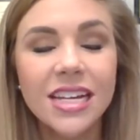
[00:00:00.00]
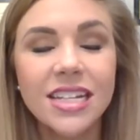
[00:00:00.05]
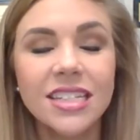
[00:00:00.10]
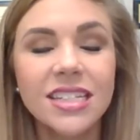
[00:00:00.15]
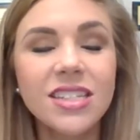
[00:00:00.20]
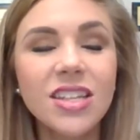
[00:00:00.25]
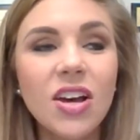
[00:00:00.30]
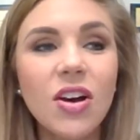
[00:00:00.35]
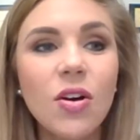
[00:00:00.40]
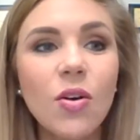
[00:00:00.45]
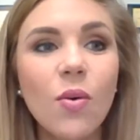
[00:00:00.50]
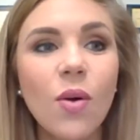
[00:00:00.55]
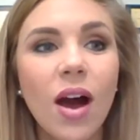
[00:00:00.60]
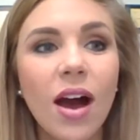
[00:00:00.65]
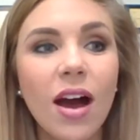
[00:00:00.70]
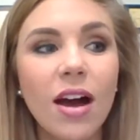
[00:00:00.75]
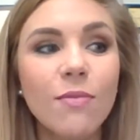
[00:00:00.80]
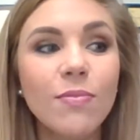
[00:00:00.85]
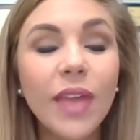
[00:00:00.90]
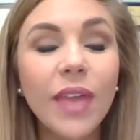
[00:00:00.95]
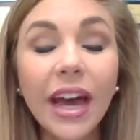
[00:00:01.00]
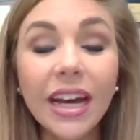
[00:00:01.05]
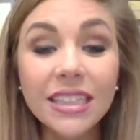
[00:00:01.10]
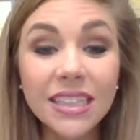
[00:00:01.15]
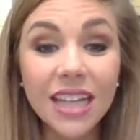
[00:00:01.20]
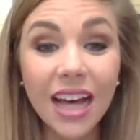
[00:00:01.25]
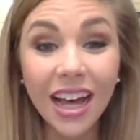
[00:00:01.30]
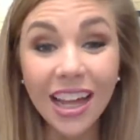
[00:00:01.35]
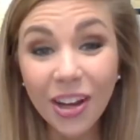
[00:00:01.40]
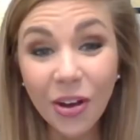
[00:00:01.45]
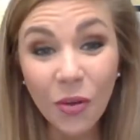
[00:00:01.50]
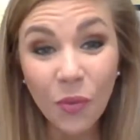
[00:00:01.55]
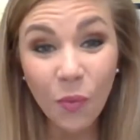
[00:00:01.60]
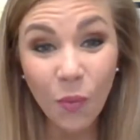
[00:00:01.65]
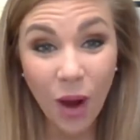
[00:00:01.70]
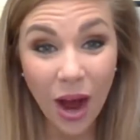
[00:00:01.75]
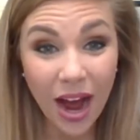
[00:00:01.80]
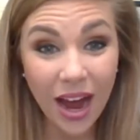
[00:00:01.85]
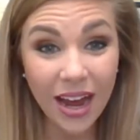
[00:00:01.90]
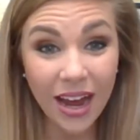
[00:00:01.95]
So,
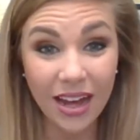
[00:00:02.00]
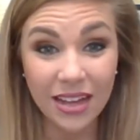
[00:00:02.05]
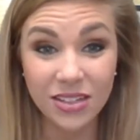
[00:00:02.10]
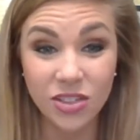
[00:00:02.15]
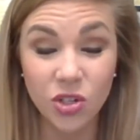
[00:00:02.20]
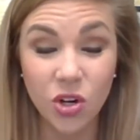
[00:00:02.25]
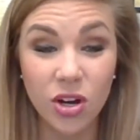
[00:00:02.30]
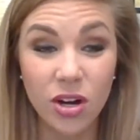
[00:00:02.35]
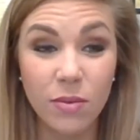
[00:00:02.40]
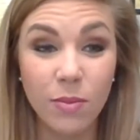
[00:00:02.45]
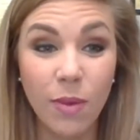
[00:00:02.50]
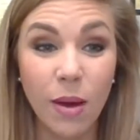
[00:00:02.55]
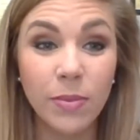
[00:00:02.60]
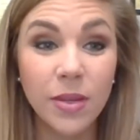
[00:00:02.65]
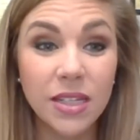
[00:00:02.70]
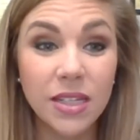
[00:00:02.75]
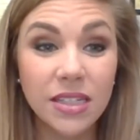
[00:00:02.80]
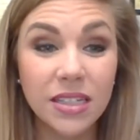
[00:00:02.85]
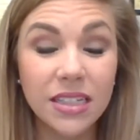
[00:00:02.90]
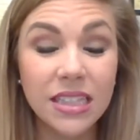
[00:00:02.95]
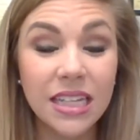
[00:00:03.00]
why I started my business,